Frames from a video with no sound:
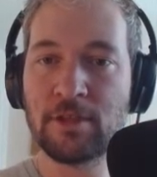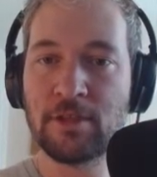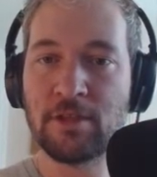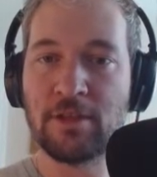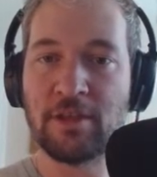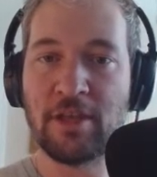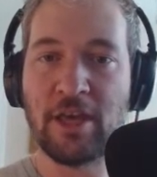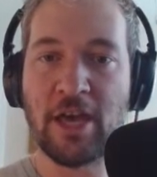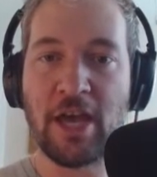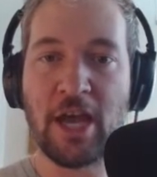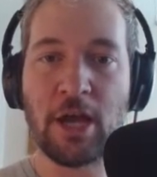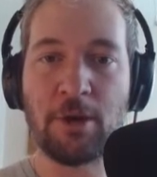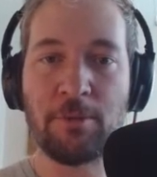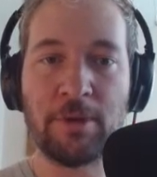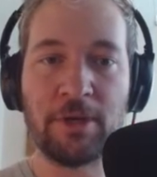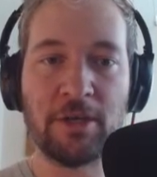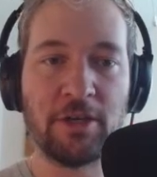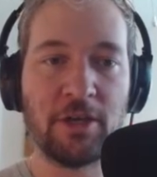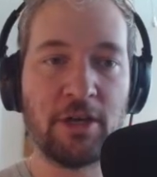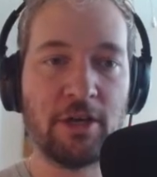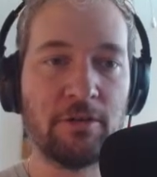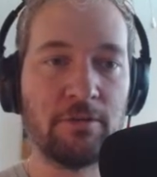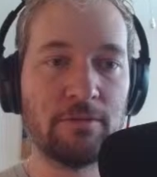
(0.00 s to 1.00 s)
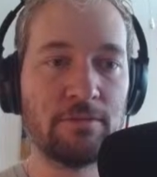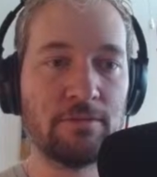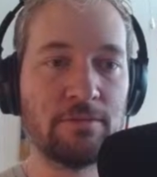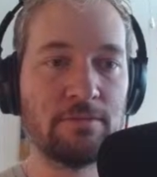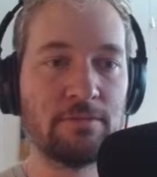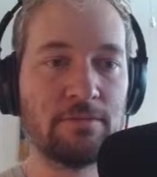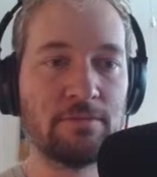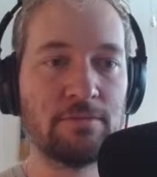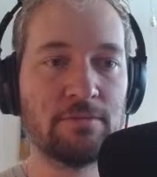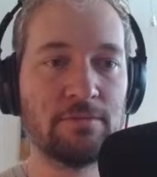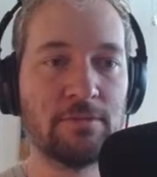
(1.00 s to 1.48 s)
There we go.
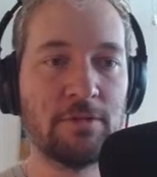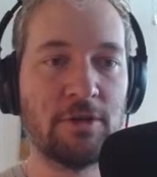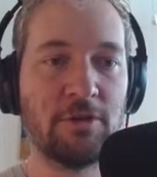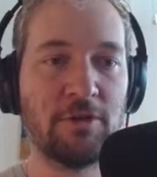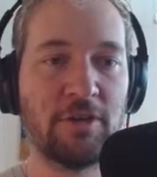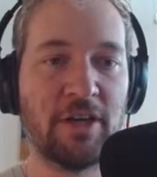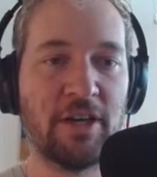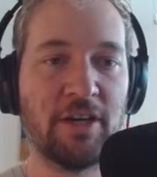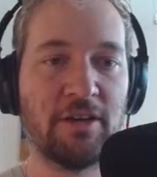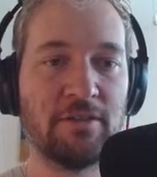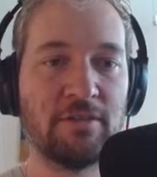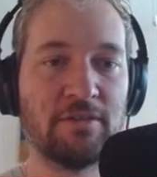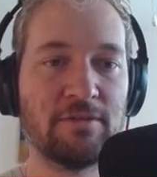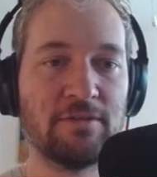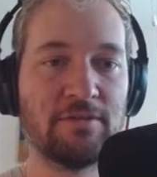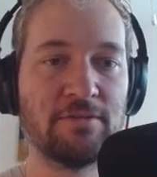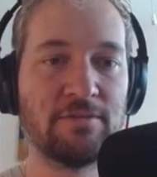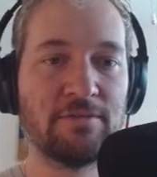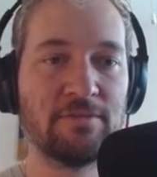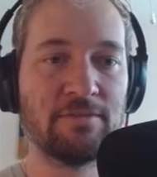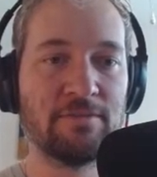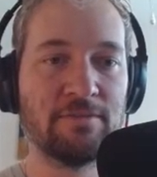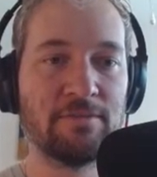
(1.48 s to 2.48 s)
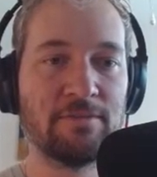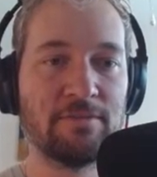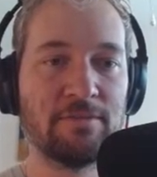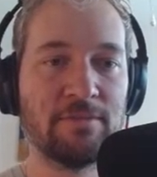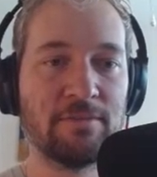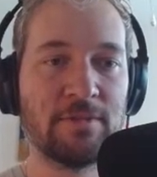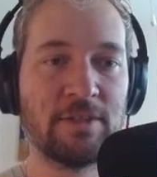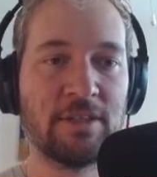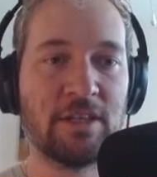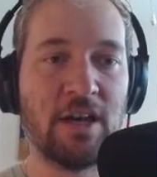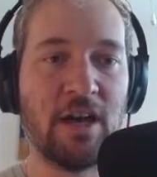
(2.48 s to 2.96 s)
Okay.
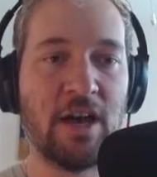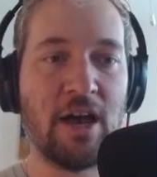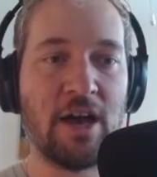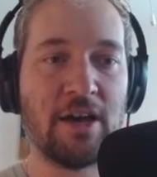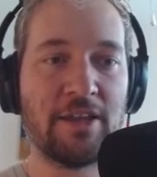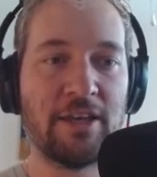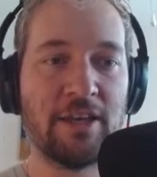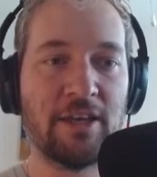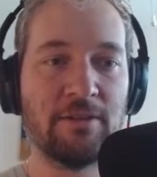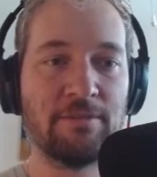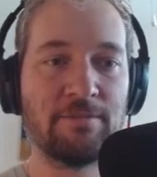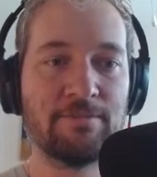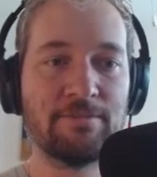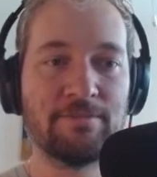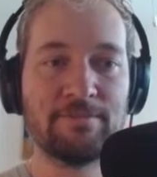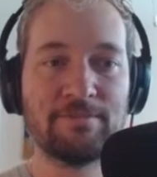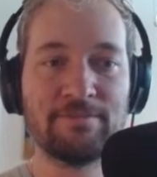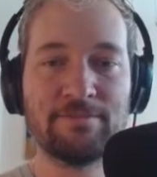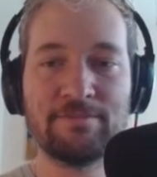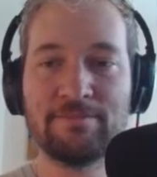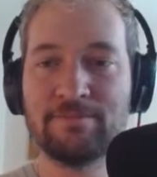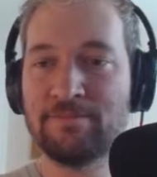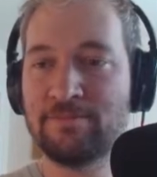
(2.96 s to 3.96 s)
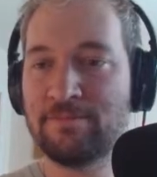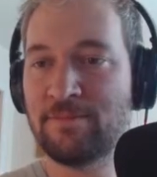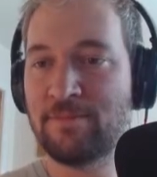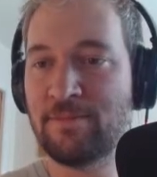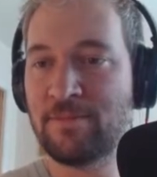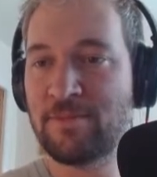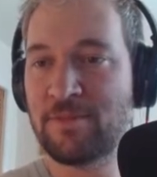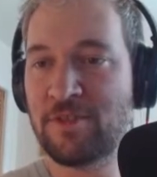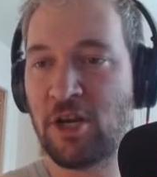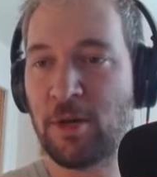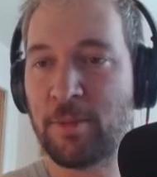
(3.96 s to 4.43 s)
Got it.
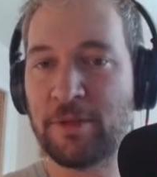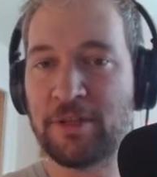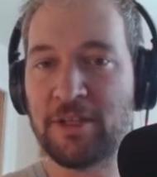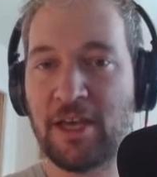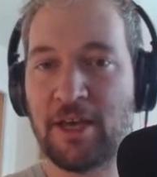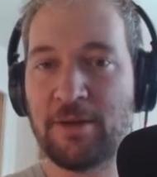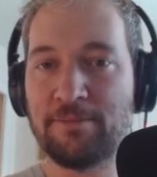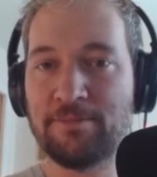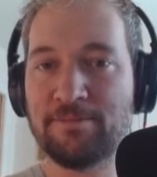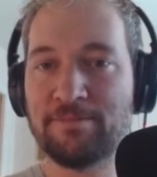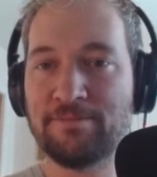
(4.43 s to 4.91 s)
Sorry about that.